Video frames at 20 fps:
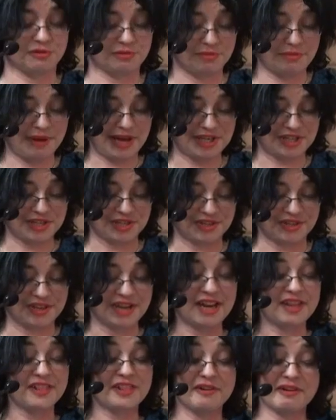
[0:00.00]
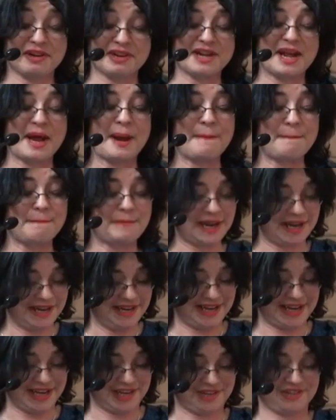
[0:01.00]
would imagine, there are now
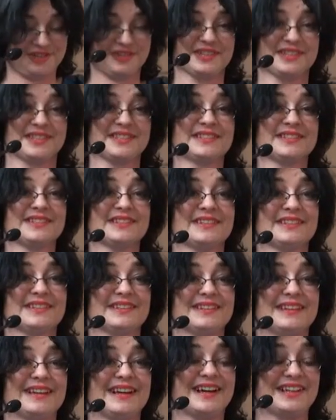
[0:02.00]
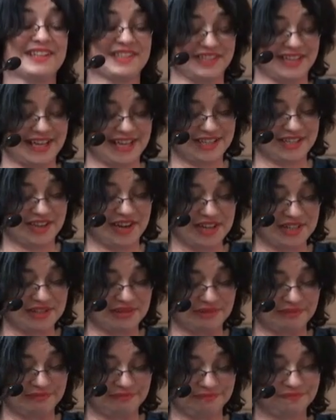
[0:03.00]
many entries under that
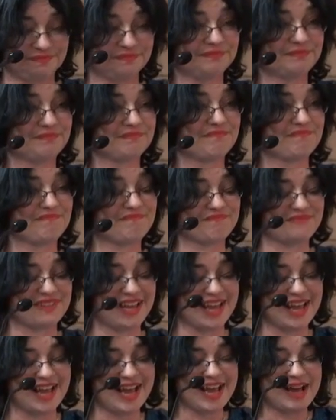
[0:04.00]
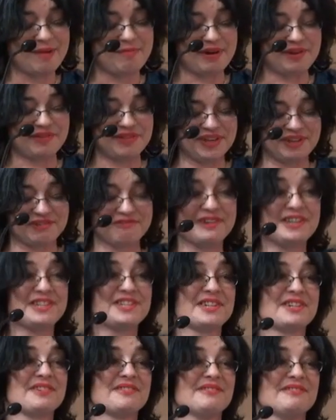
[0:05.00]
title. But the
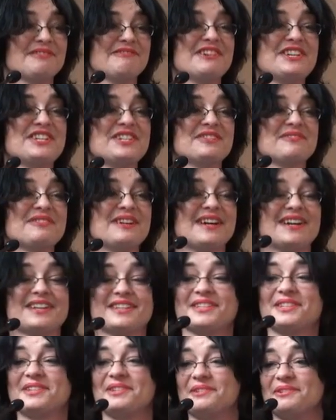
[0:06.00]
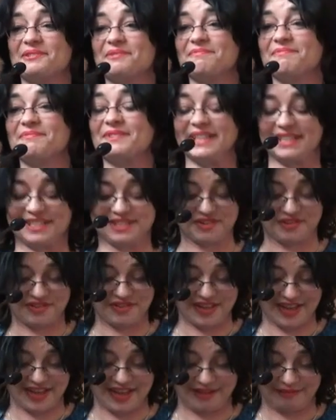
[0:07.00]
original article is
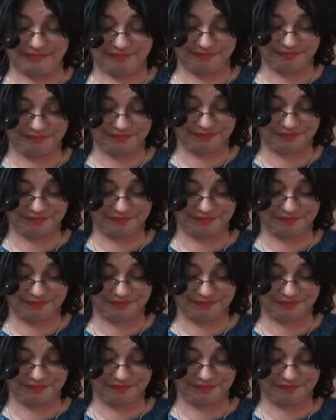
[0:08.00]
not there.